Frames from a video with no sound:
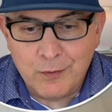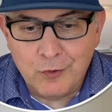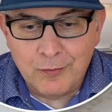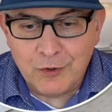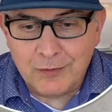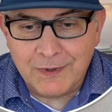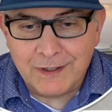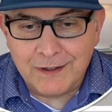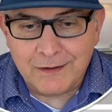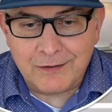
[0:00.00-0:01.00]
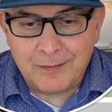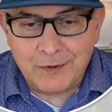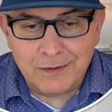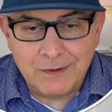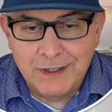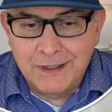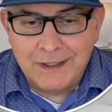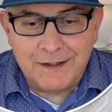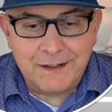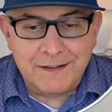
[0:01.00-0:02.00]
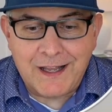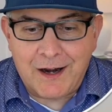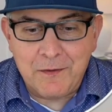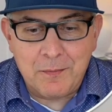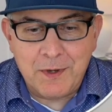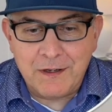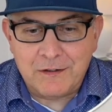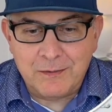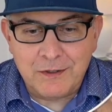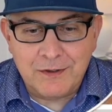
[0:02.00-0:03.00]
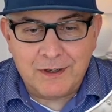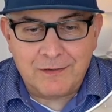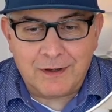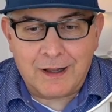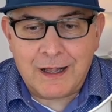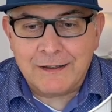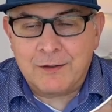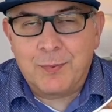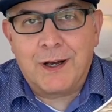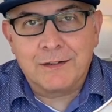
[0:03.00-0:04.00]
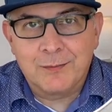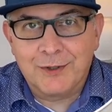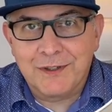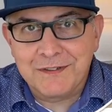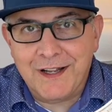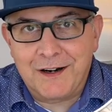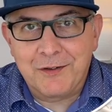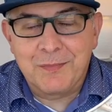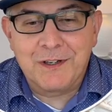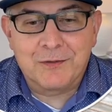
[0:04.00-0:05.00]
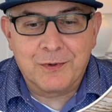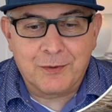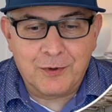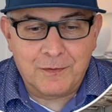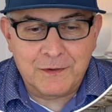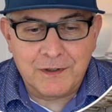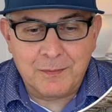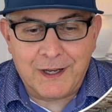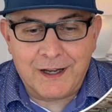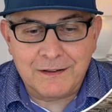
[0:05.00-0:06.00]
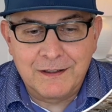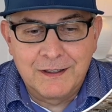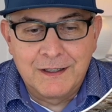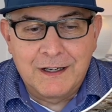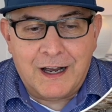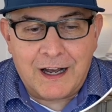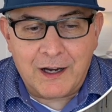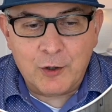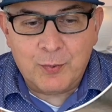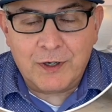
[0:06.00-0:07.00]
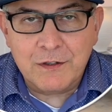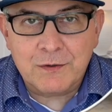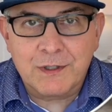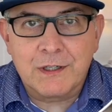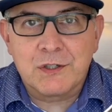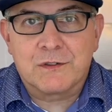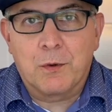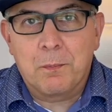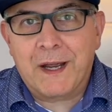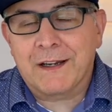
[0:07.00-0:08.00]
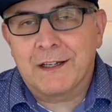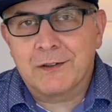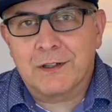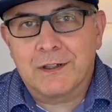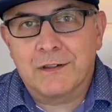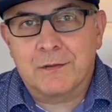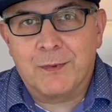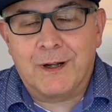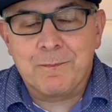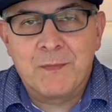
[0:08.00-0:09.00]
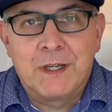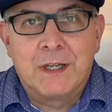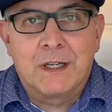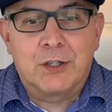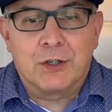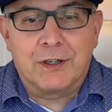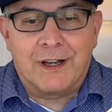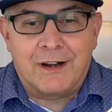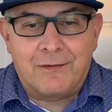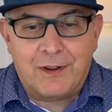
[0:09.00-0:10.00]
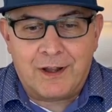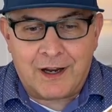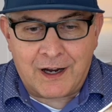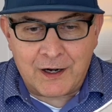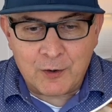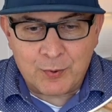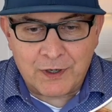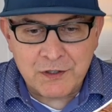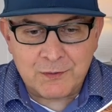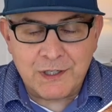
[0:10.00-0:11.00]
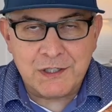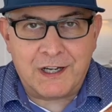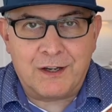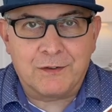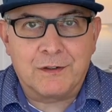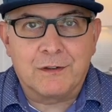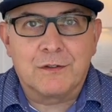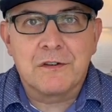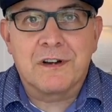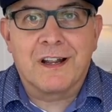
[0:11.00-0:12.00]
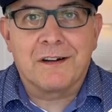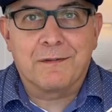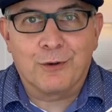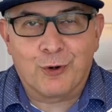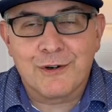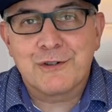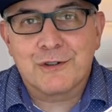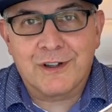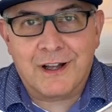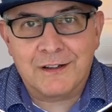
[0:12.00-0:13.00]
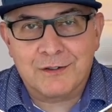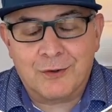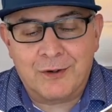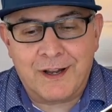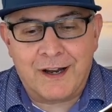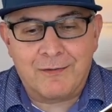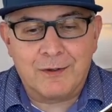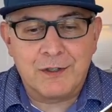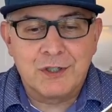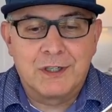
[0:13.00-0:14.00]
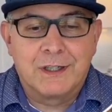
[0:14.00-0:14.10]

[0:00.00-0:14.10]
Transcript: room, you can make that something. And then down in the basement, you have lots of possibilities down in the basement, roughed in bath. Higher price range, so back here in Kitsmont, you're gonna have higher price ranged houses, you're gonna have larger lots on average,